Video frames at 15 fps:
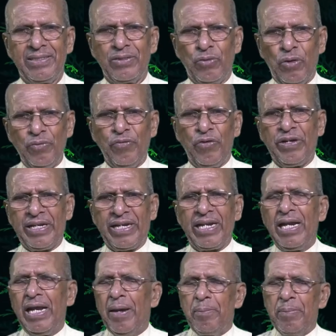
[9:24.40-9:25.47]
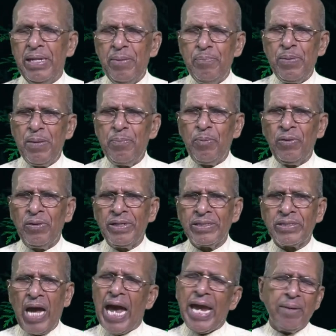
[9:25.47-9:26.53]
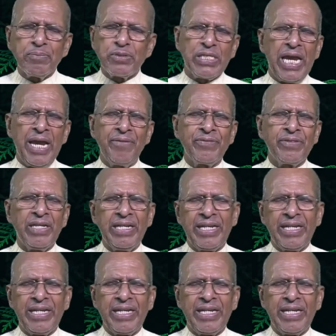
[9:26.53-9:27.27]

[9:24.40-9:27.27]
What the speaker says: Don't forget. Many people say, I am saved,